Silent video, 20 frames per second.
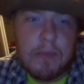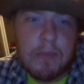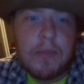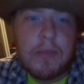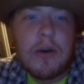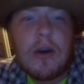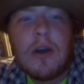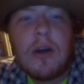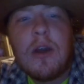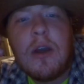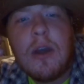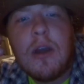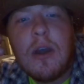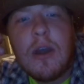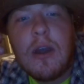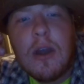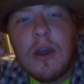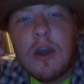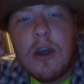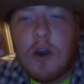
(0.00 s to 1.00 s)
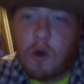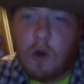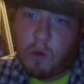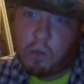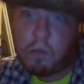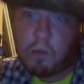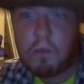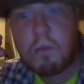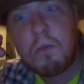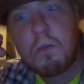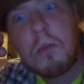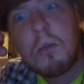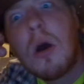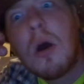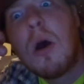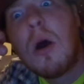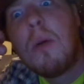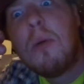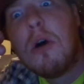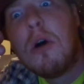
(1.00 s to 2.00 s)
buddy
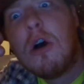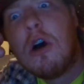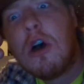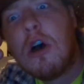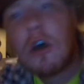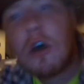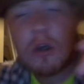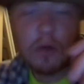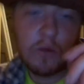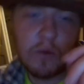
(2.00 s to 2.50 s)
Bubba